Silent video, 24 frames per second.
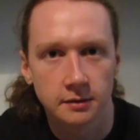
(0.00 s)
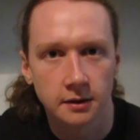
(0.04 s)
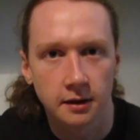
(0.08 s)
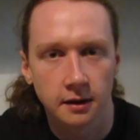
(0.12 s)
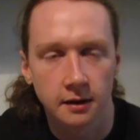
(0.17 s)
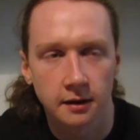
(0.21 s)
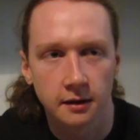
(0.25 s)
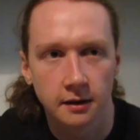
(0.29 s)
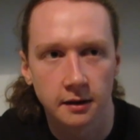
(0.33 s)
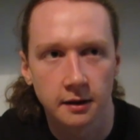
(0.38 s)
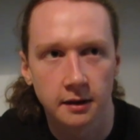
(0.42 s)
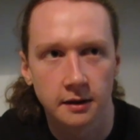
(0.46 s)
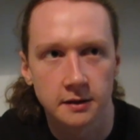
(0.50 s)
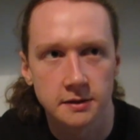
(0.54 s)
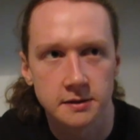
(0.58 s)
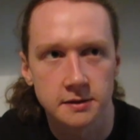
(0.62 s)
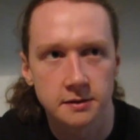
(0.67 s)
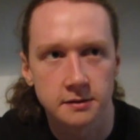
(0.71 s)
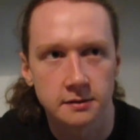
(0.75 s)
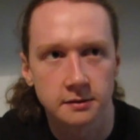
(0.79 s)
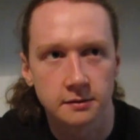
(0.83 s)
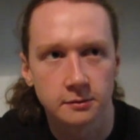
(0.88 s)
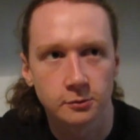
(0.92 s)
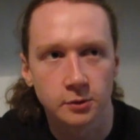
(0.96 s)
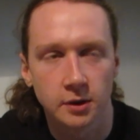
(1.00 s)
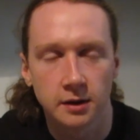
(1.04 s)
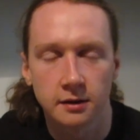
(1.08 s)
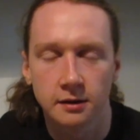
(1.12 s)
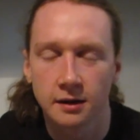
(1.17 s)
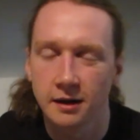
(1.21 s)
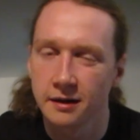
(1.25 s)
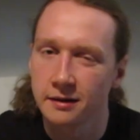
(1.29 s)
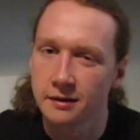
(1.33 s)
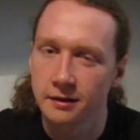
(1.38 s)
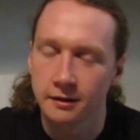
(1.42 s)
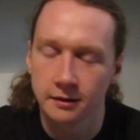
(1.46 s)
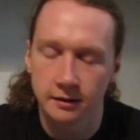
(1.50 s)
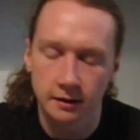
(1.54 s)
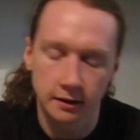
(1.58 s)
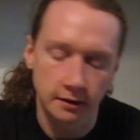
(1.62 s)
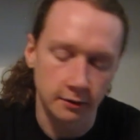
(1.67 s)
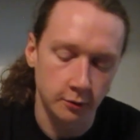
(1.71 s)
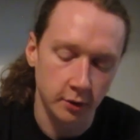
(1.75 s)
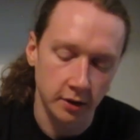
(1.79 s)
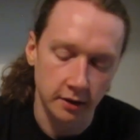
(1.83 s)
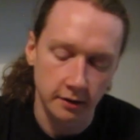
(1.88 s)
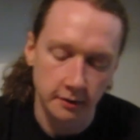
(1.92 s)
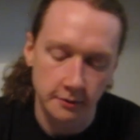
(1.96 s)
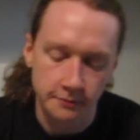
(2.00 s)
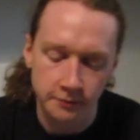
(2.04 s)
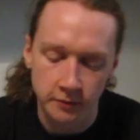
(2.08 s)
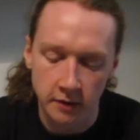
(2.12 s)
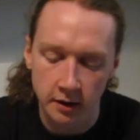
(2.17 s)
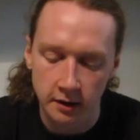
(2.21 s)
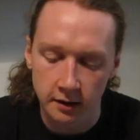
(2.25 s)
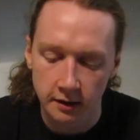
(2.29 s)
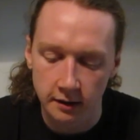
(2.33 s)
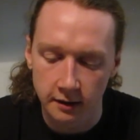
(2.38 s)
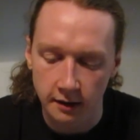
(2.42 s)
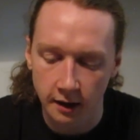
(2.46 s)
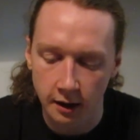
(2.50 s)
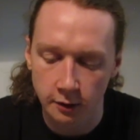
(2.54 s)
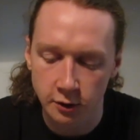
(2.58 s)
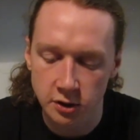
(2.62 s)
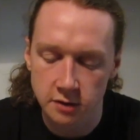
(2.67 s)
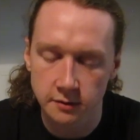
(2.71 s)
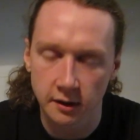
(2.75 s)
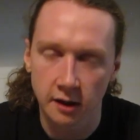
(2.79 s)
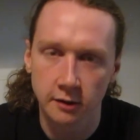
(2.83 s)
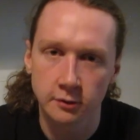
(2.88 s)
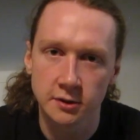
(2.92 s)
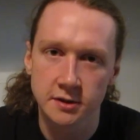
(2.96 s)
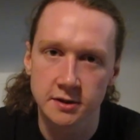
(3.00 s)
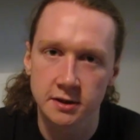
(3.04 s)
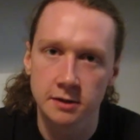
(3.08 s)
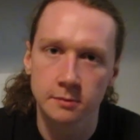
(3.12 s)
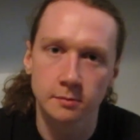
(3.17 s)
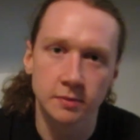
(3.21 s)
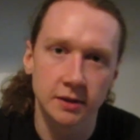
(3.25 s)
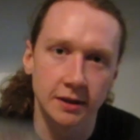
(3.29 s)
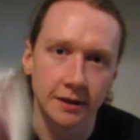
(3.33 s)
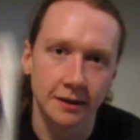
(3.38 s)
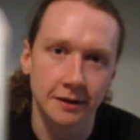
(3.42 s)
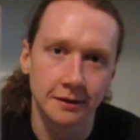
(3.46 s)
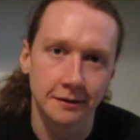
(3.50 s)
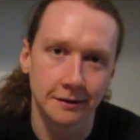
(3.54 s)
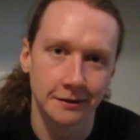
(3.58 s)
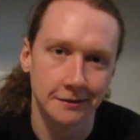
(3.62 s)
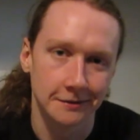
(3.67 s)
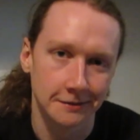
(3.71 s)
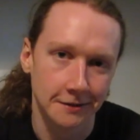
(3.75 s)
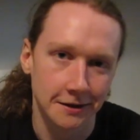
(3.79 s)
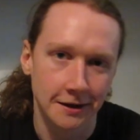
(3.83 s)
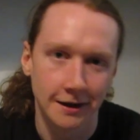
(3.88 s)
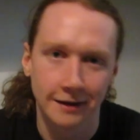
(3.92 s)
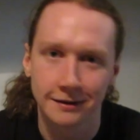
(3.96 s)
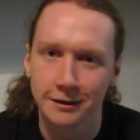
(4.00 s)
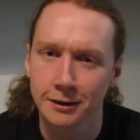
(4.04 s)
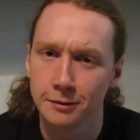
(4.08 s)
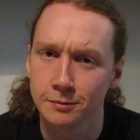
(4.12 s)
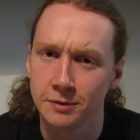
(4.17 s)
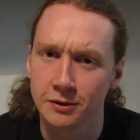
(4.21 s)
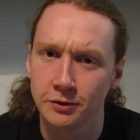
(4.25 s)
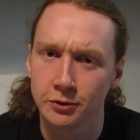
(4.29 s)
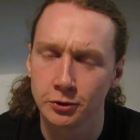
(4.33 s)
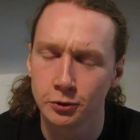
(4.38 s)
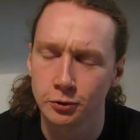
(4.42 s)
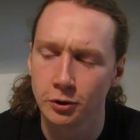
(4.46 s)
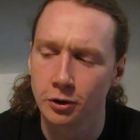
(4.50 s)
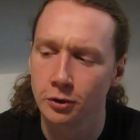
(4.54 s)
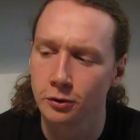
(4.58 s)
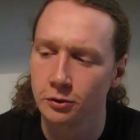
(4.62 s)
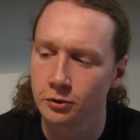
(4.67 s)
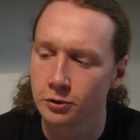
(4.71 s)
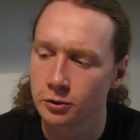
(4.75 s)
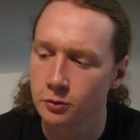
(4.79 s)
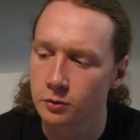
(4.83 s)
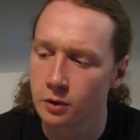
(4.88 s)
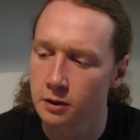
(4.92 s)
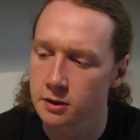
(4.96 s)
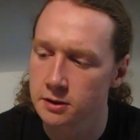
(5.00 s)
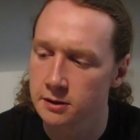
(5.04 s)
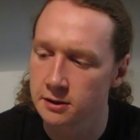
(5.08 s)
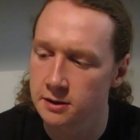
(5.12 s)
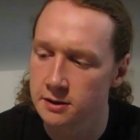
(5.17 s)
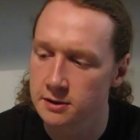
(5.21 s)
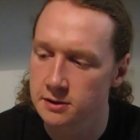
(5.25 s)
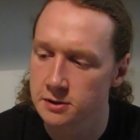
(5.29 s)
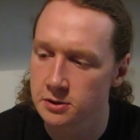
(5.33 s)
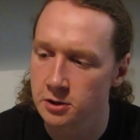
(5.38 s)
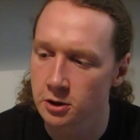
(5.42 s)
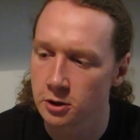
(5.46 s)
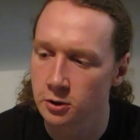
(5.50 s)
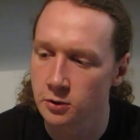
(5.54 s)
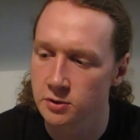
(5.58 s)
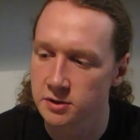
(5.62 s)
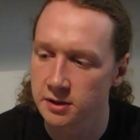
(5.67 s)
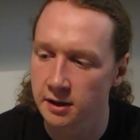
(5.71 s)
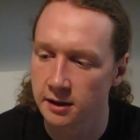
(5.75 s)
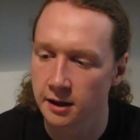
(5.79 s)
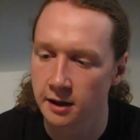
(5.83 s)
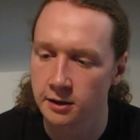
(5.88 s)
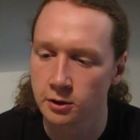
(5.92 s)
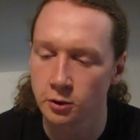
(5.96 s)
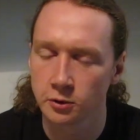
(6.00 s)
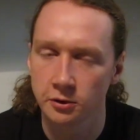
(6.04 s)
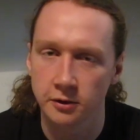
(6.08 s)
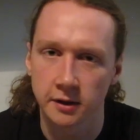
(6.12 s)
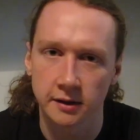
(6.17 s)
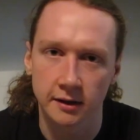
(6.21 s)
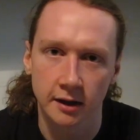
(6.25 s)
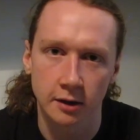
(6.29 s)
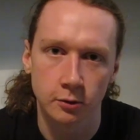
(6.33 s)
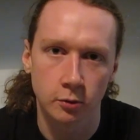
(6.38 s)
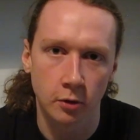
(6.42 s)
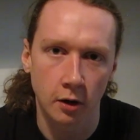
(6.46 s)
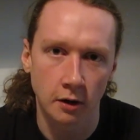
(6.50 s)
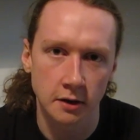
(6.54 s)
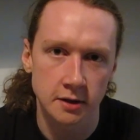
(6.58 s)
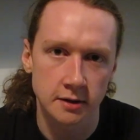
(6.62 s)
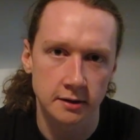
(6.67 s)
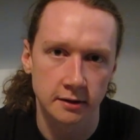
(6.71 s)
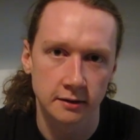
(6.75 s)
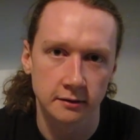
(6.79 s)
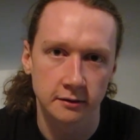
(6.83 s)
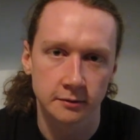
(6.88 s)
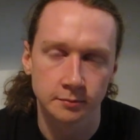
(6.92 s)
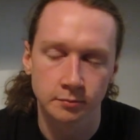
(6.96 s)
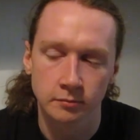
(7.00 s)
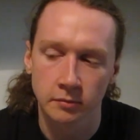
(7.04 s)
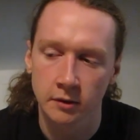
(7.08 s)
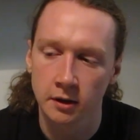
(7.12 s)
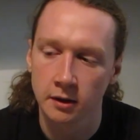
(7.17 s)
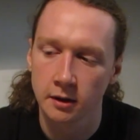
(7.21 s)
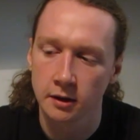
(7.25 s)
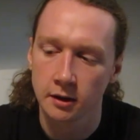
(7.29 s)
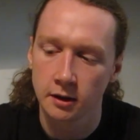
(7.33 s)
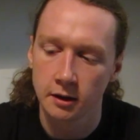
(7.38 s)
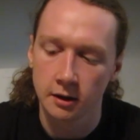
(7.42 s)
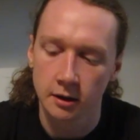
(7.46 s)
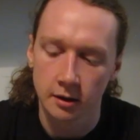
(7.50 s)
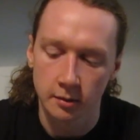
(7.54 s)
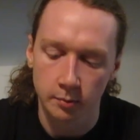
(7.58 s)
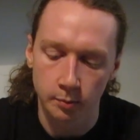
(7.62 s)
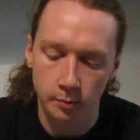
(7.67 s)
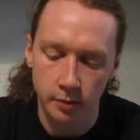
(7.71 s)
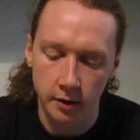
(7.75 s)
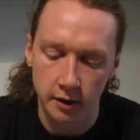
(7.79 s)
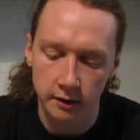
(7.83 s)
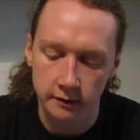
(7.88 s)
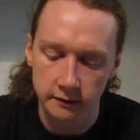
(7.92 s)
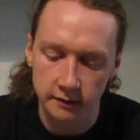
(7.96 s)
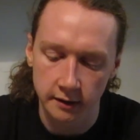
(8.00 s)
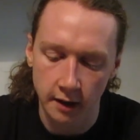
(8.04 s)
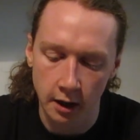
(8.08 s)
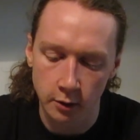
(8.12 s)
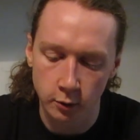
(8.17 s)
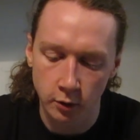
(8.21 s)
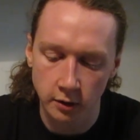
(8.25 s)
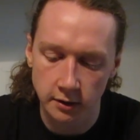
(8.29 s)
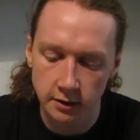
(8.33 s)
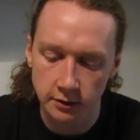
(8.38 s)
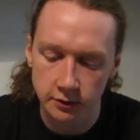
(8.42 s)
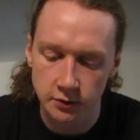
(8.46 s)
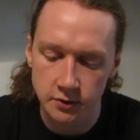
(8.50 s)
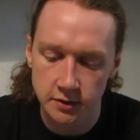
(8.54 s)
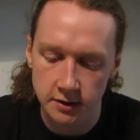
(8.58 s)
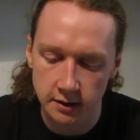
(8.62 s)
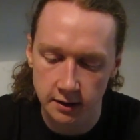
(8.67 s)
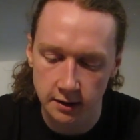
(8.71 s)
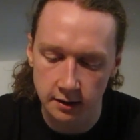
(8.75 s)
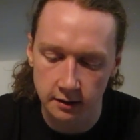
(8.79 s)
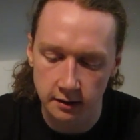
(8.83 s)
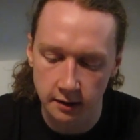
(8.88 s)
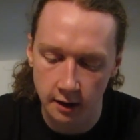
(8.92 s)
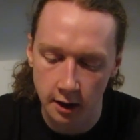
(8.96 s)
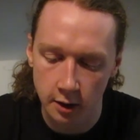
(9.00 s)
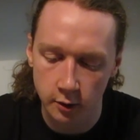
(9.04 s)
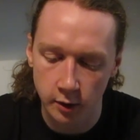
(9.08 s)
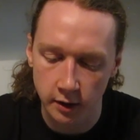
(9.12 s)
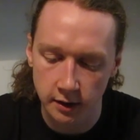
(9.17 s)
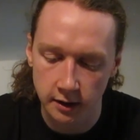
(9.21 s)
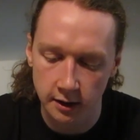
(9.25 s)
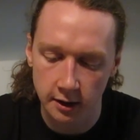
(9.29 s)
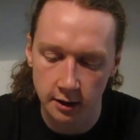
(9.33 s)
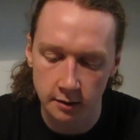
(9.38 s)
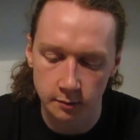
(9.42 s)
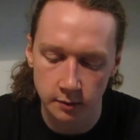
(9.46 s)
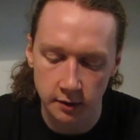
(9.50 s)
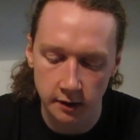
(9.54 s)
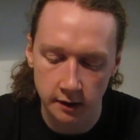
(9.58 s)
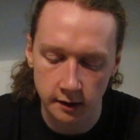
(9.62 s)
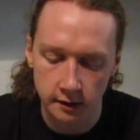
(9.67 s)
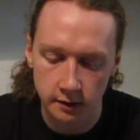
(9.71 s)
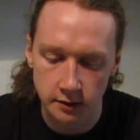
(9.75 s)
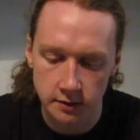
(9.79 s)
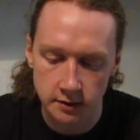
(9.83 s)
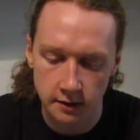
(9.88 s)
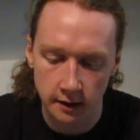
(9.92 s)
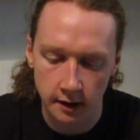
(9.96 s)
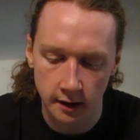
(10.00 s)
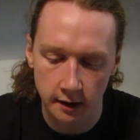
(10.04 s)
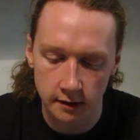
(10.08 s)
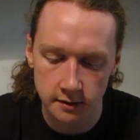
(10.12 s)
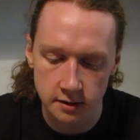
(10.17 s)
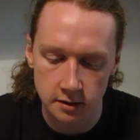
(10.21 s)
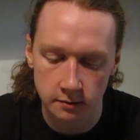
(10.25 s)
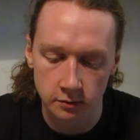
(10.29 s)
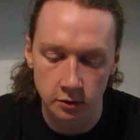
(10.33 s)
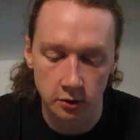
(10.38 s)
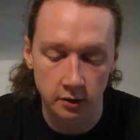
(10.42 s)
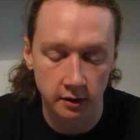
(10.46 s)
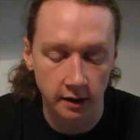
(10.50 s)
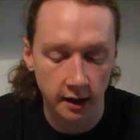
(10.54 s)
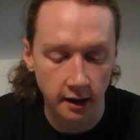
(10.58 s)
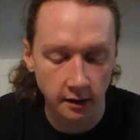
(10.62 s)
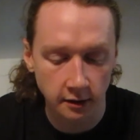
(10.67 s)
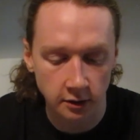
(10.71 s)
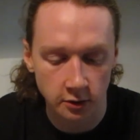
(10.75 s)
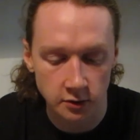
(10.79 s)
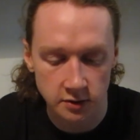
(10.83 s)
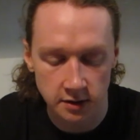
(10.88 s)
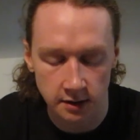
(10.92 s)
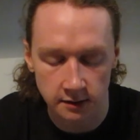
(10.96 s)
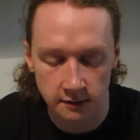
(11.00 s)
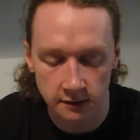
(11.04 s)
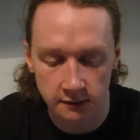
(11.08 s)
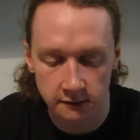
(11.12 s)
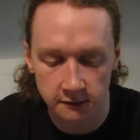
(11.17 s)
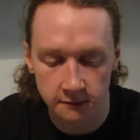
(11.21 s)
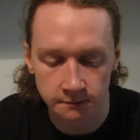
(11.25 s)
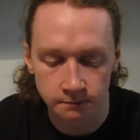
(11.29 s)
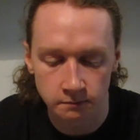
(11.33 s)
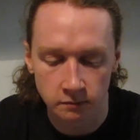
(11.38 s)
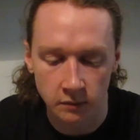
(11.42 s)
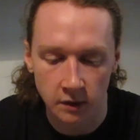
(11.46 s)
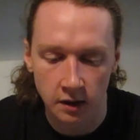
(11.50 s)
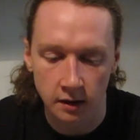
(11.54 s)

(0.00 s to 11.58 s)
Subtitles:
As well, anyway, I was simply a little bit too old to watch these shows, and I don't think I watched it. But I wanted to see it now again because it has some good actors in it.